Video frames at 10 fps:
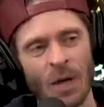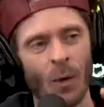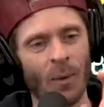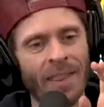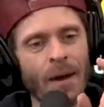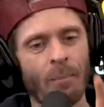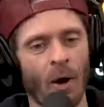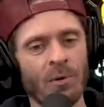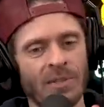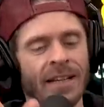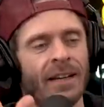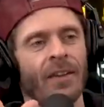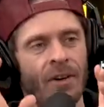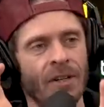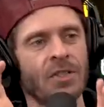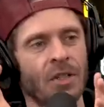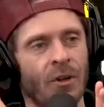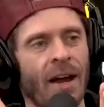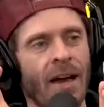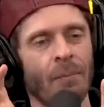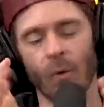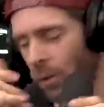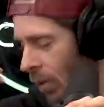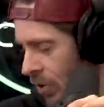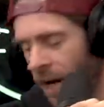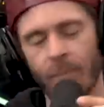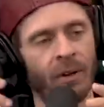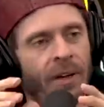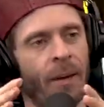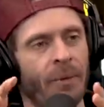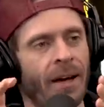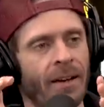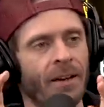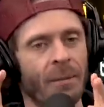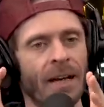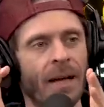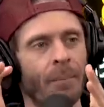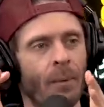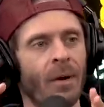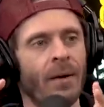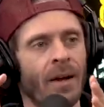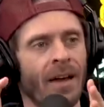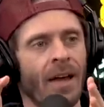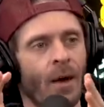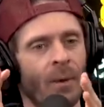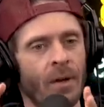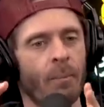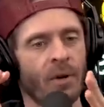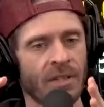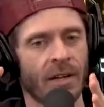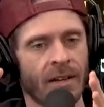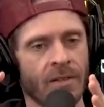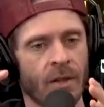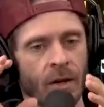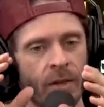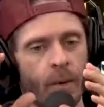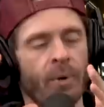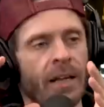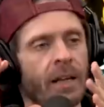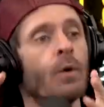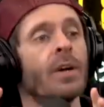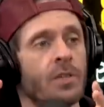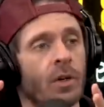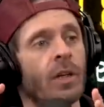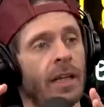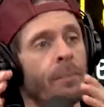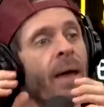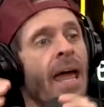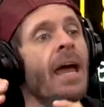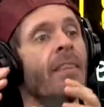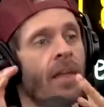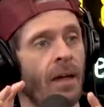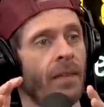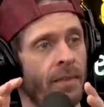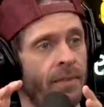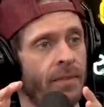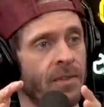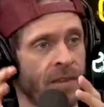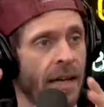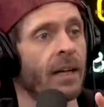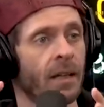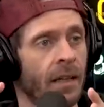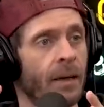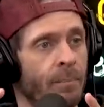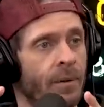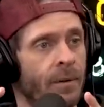so when they're posting it on their Instagram, we'll, we'll try to pull it up right here in a minute. Yeah, but when when they're posting it on, they're they're putting the original clip and the the second clip.